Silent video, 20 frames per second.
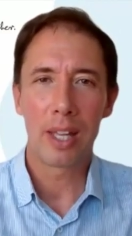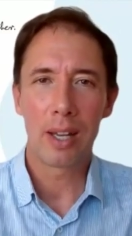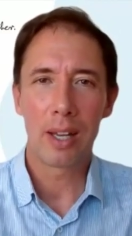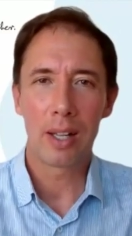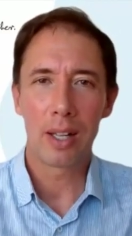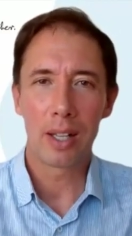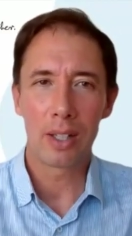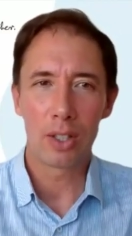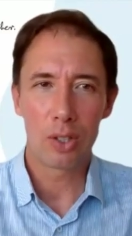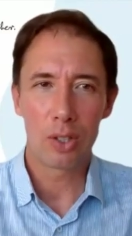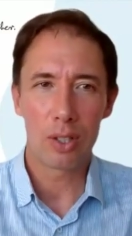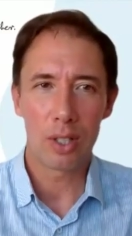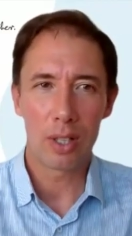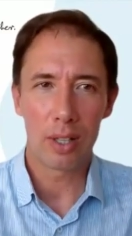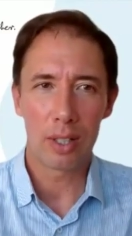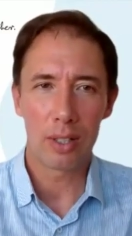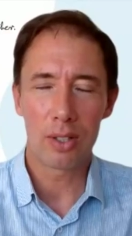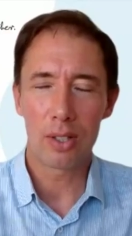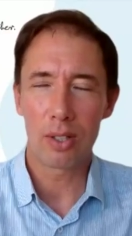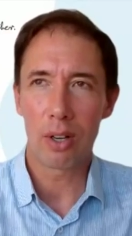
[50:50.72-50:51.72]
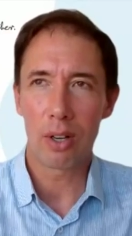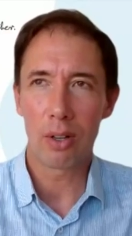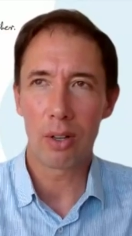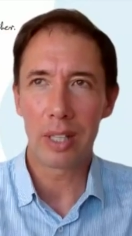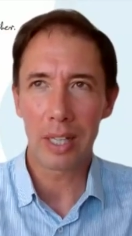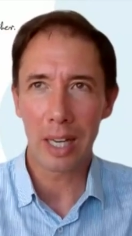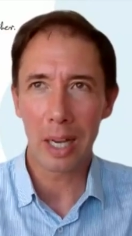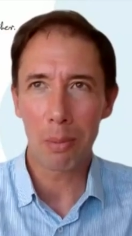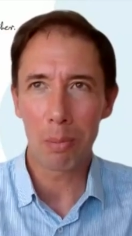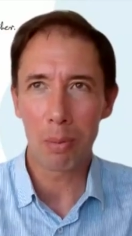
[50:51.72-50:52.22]
that it's it's only
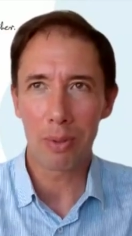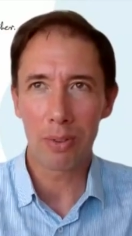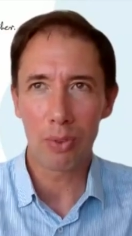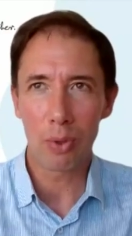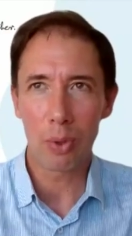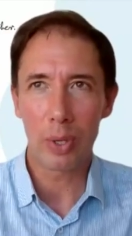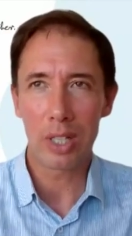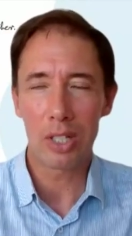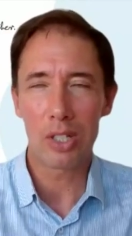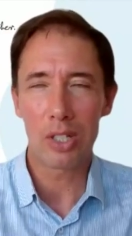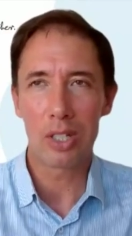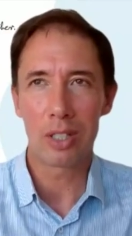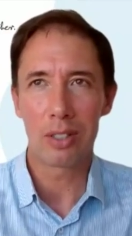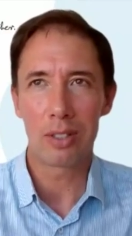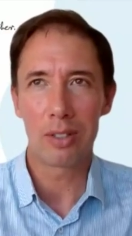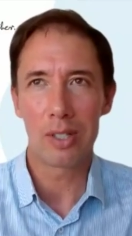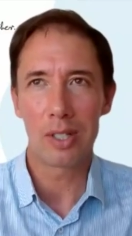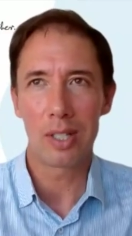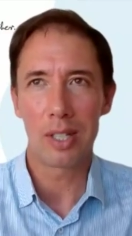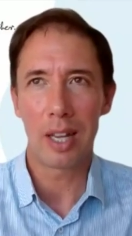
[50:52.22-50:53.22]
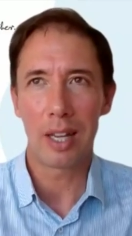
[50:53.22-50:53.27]
a couple of questions,